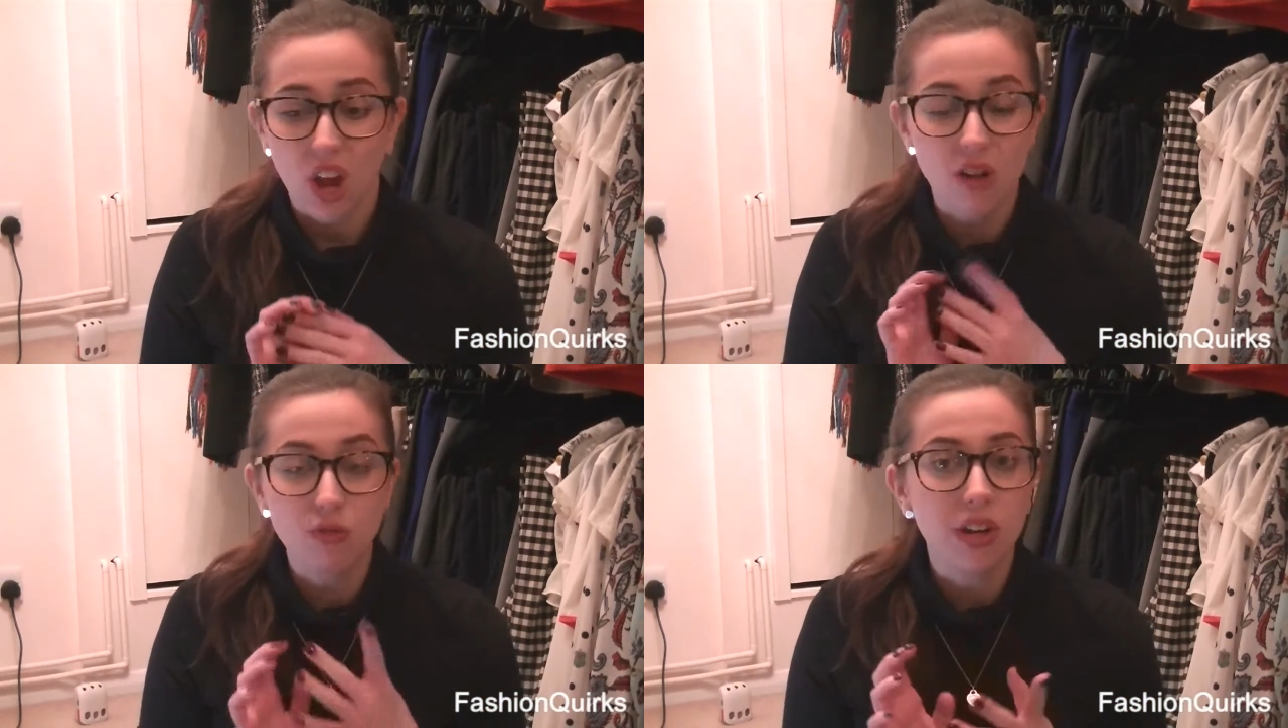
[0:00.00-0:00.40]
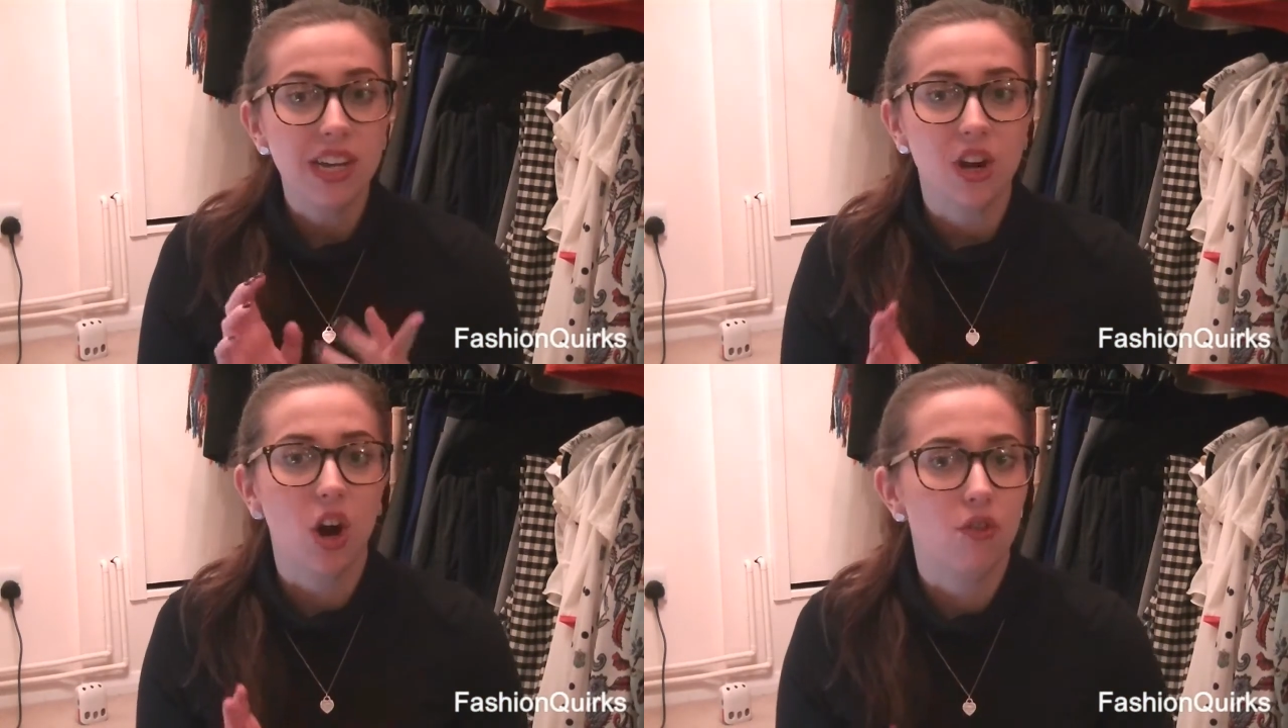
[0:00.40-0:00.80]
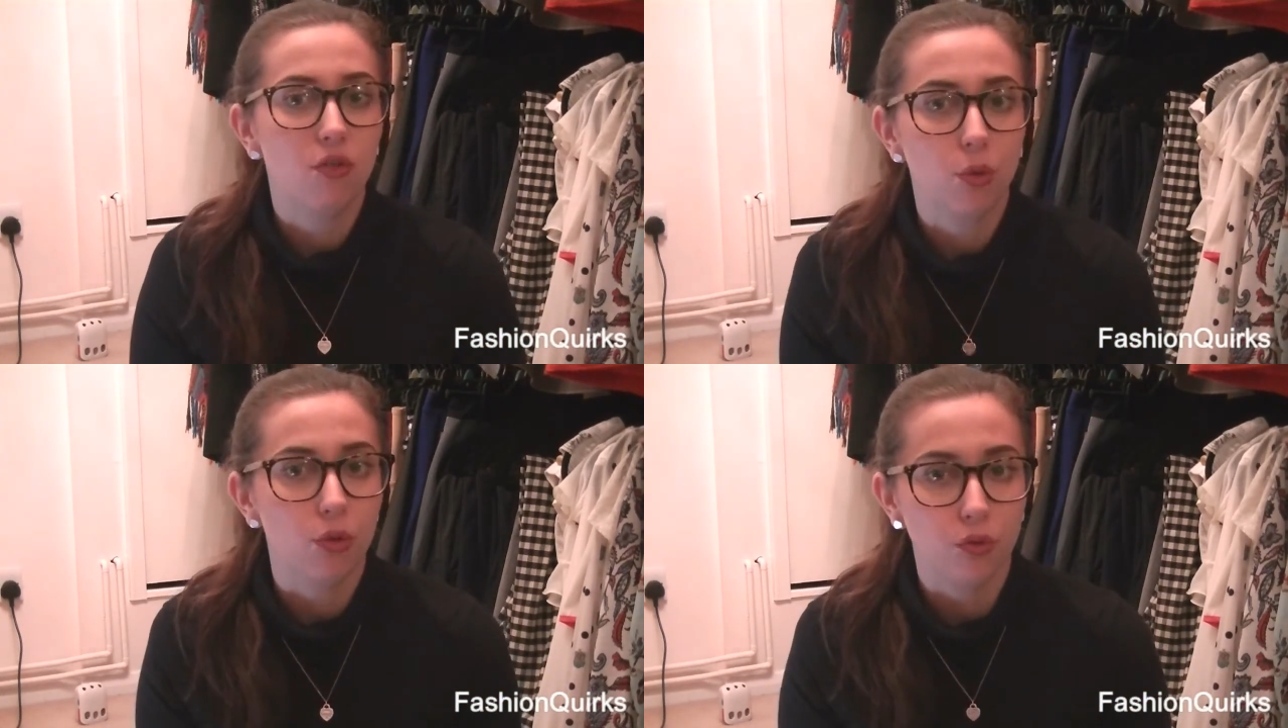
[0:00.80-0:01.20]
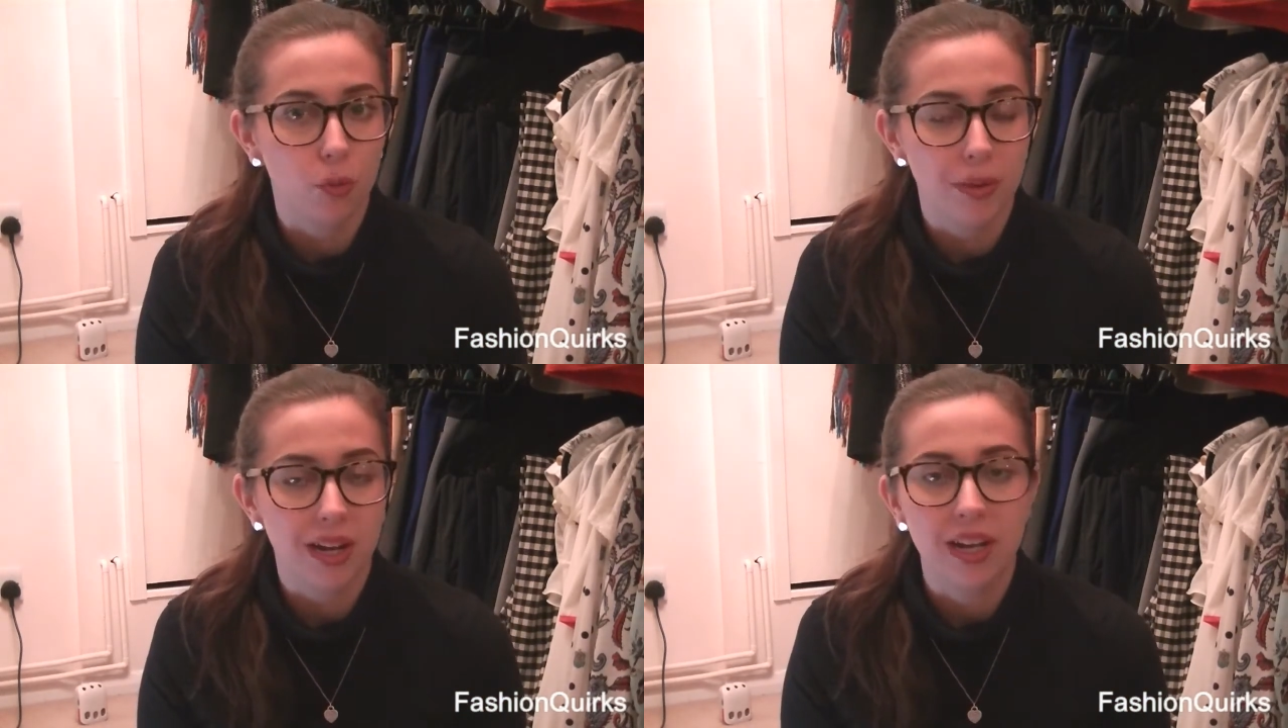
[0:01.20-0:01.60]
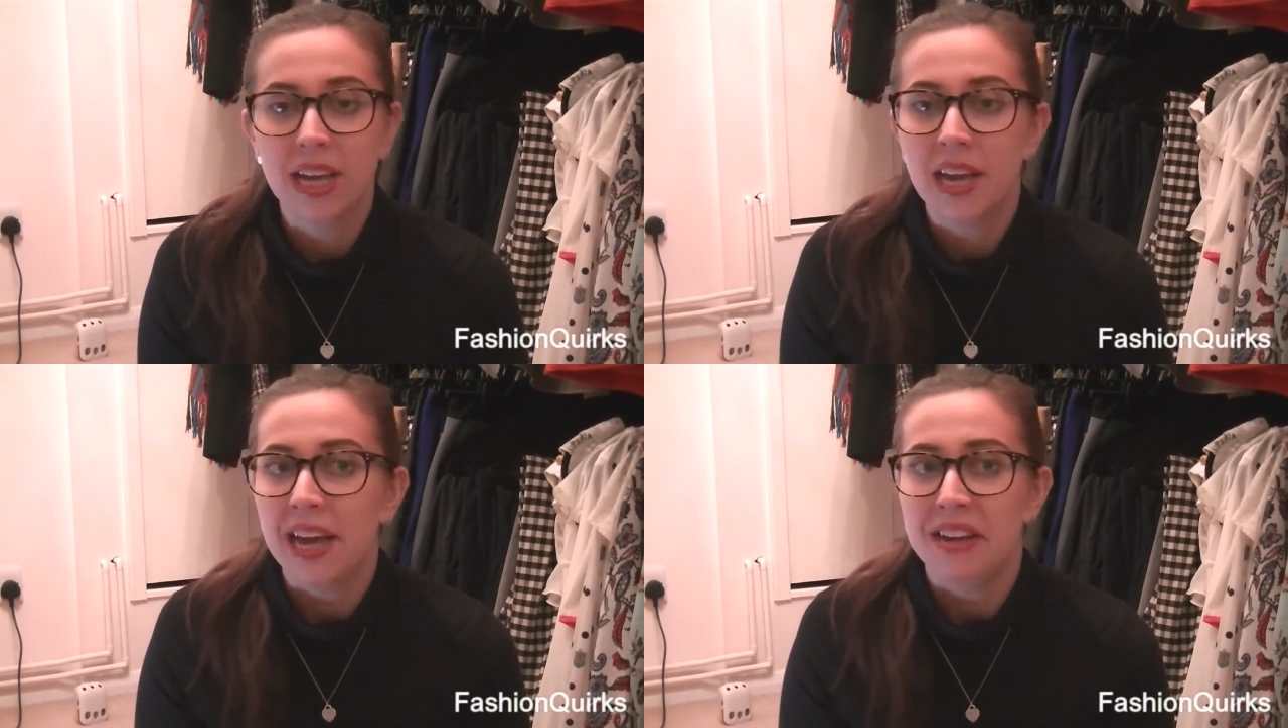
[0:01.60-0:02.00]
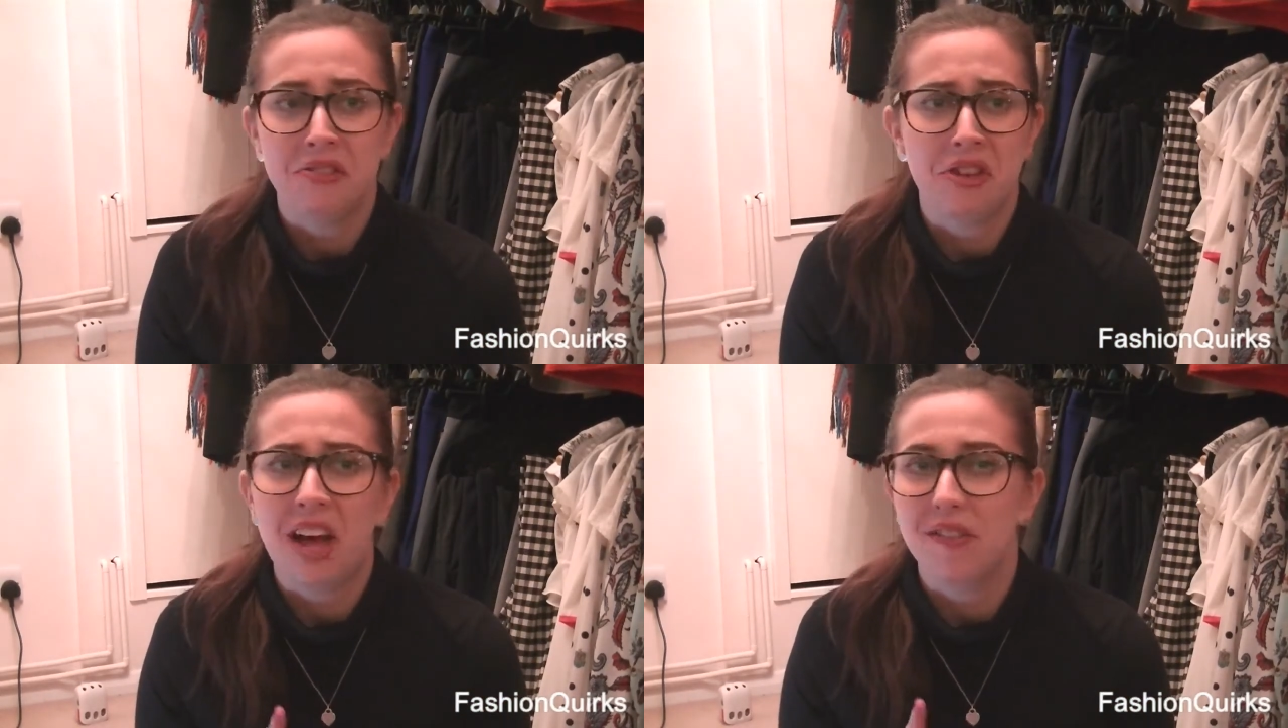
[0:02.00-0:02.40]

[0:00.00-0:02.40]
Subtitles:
I really can't fault the formula. It doesn't